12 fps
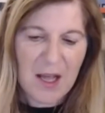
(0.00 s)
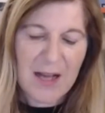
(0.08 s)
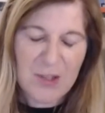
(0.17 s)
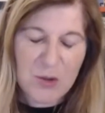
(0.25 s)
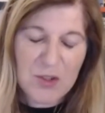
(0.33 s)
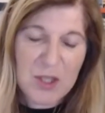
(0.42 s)

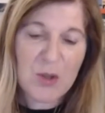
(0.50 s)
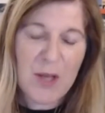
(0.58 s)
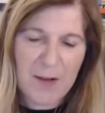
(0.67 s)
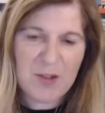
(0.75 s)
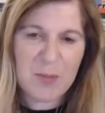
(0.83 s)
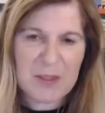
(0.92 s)
I do think you
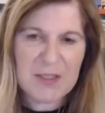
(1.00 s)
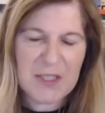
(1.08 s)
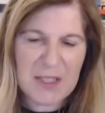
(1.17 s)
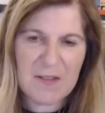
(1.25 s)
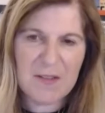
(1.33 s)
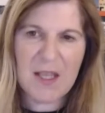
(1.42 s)
have to build
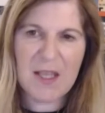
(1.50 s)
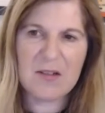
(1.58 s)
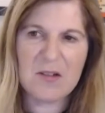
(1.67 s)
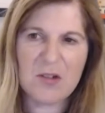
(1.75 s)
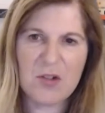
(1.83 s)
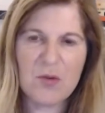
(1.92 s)
it in
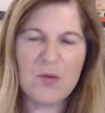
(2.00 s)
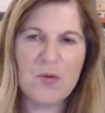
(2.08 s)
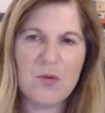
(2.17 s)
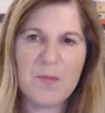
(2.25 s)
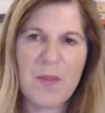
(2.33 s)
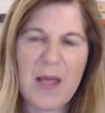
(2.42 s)
then
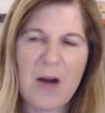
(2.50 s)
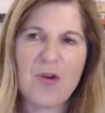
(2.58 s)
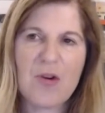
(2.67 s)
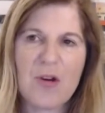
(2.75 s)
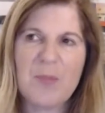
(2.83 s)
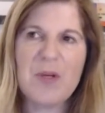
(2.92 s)
to how
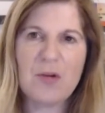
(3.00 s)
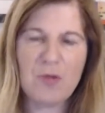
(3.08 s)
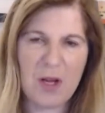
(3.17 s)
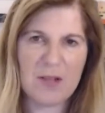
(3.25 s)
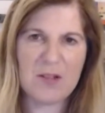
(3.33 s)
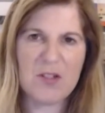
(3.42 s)
your company
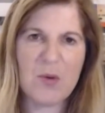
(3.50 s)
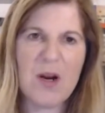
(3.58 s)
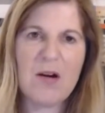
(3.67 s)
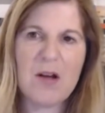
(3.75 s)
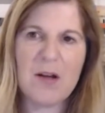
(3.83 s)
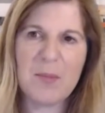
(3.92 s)
runs. So in
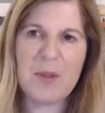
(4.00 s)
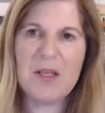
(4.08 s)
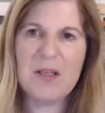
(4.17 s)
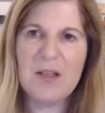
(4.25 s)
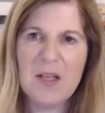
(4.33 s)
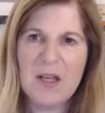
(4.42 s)
our
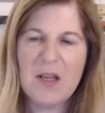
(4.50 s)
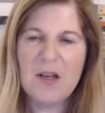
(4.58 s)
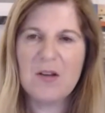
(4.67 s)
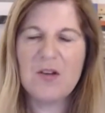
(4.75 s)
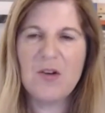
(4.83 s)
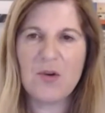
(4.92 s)
company,
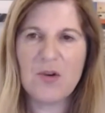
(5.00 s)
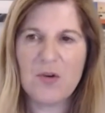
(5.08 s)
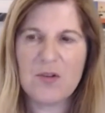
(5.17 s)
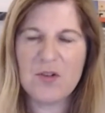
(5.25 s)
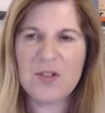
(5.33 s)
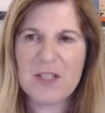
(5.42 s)
you know,
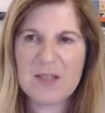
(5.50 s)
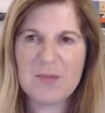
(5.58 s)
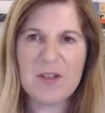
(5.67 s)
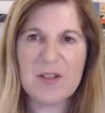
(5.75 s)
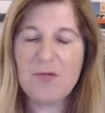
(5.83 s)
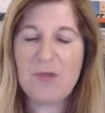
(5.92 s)
your, your six
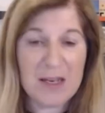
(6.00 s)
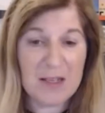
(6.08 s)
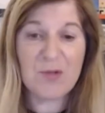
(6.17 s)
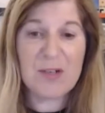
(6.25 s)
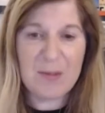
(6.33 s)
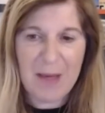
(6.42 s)
monthly
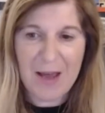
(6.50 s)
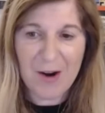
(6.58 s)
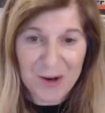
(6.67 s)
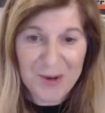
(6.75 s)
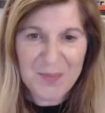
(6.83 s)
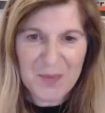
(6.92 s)
ratings really
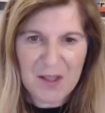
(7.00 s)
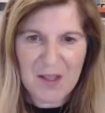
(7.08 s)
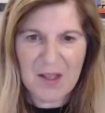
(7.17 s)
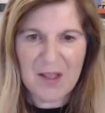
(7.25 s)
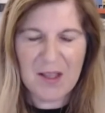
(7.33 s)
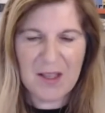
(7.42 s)
matter.
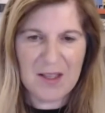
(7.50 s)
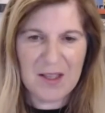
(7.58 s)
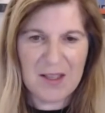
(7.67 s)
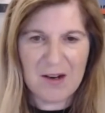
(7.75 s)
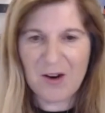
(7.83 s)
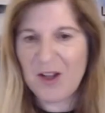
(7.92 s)

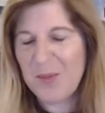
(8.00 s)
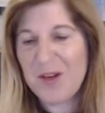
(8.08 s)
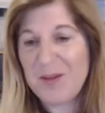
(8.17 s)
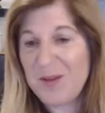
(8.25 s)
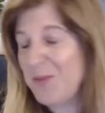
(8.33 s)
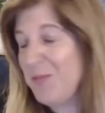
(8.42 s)
In our
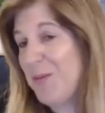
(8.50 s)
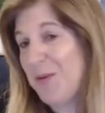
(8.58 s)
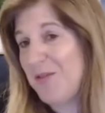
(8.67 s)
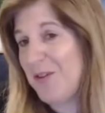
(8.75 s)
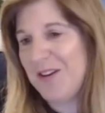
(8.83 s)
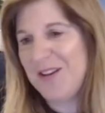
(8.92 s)
company, people
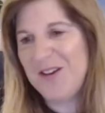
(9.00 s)
are very,